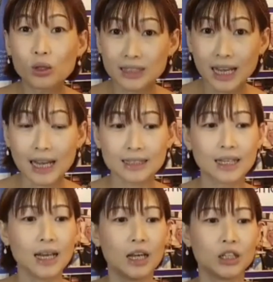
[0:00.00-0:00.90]
possessed.
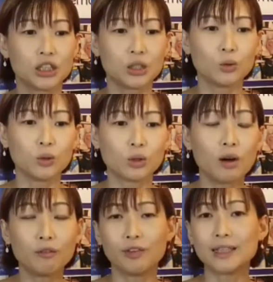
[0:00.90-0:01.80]
She
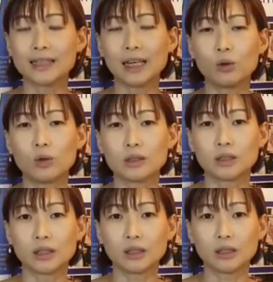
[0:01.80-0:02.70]
confessed that it
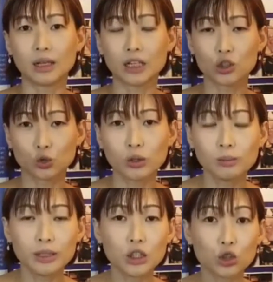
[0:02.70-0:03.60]
was an
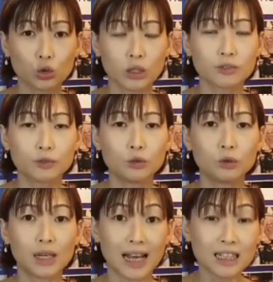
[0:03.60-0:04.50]
extremely
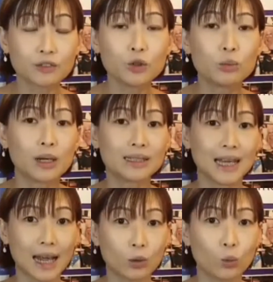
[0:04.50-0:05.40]
stressful last few months
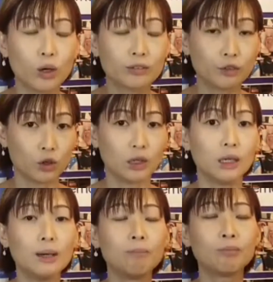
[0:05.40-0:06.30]
at work for
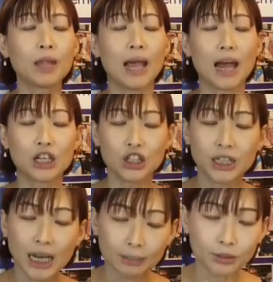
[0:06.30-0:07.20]
her, and she
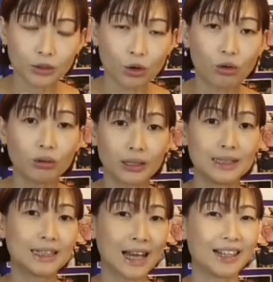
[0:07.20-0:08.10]
kept it all
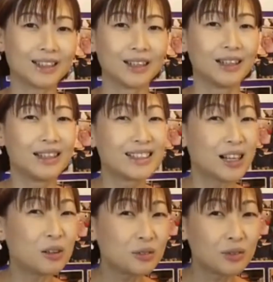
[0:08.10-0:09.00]
inside.
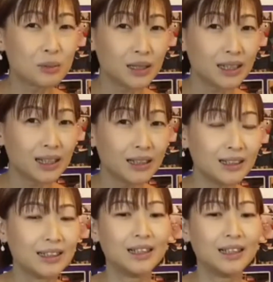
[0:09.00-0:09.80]
Sounds familiar?